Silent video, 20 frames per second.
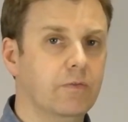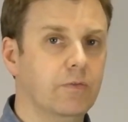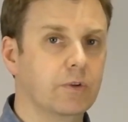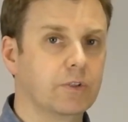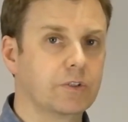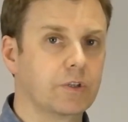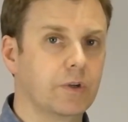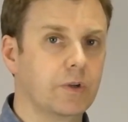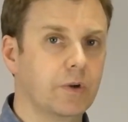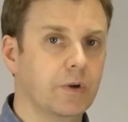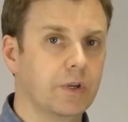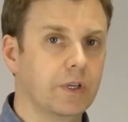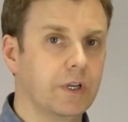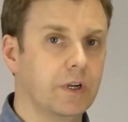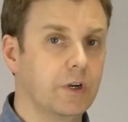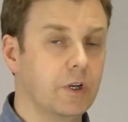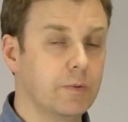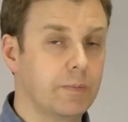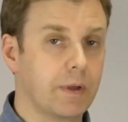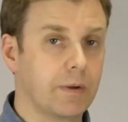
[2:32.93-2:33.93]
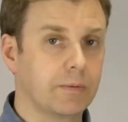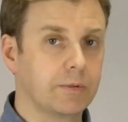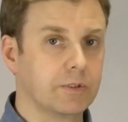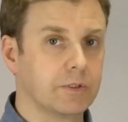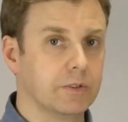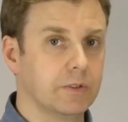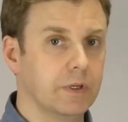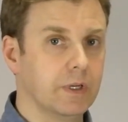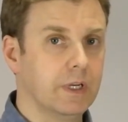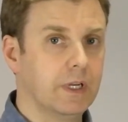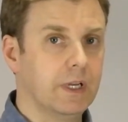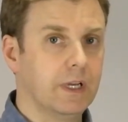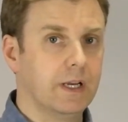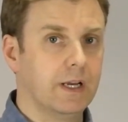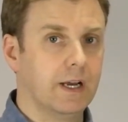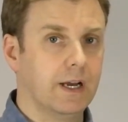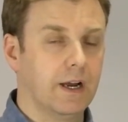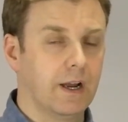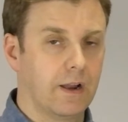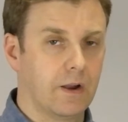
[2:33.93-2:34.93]
what's going on here, and you'll be able to,
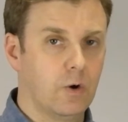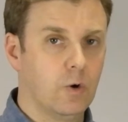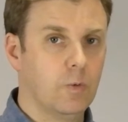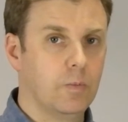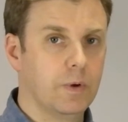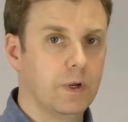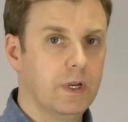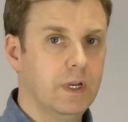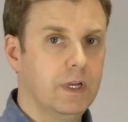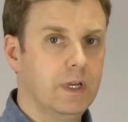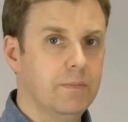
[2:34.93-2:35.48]
I hope,